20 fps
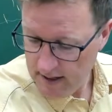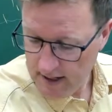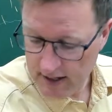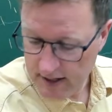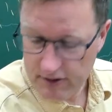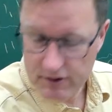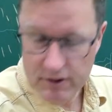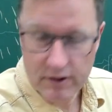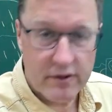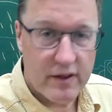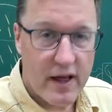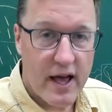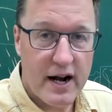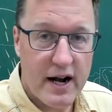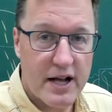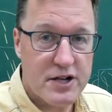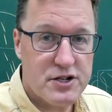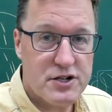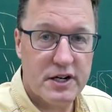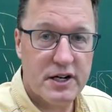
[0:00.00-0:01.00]
And to
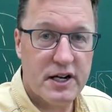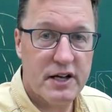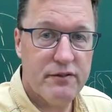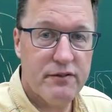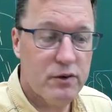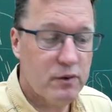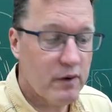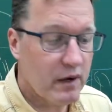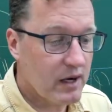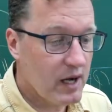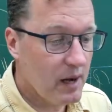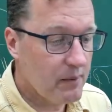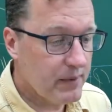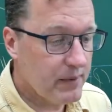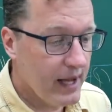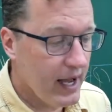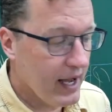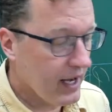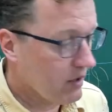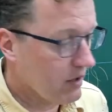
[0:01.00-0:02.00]
that, I should give you a
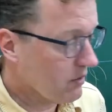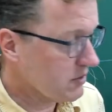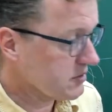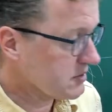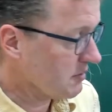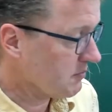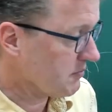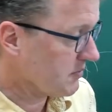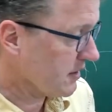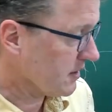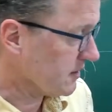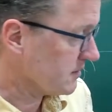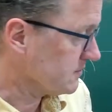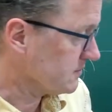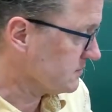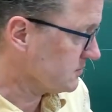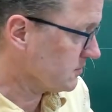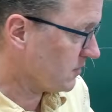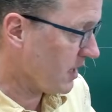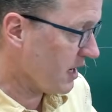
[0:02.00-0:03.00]
cupcake or something.
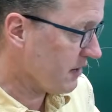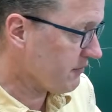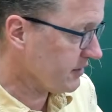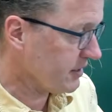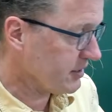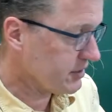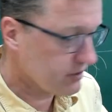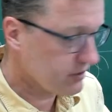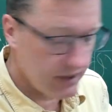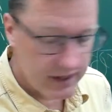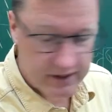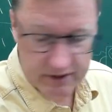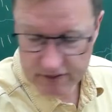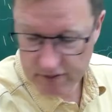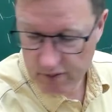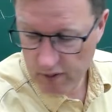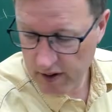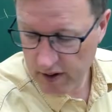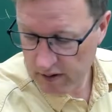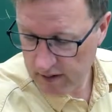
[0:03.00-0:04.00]
Do I have any treats
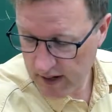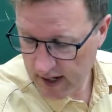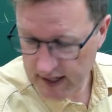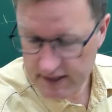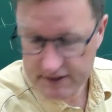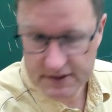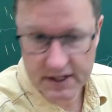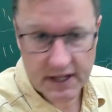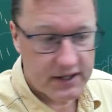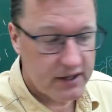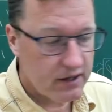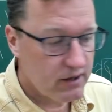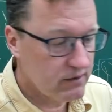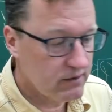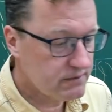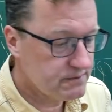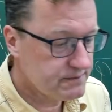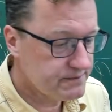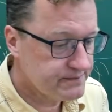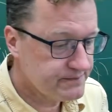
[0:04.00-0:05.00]
for you? I guess I don't.